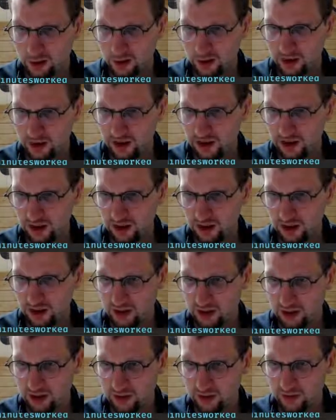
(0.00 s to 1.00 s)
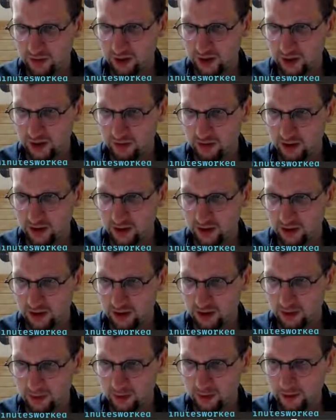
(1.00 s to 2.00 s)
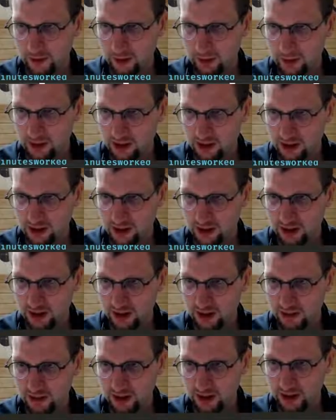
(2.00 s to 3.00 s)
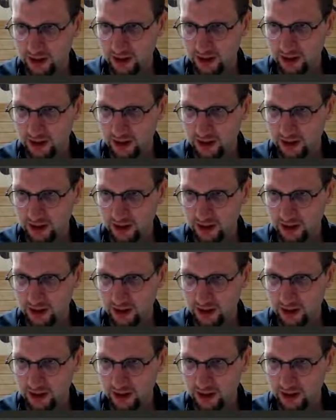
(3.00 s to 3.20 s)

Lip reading: This is not a divide, right? This is the divide by 60, that's fine.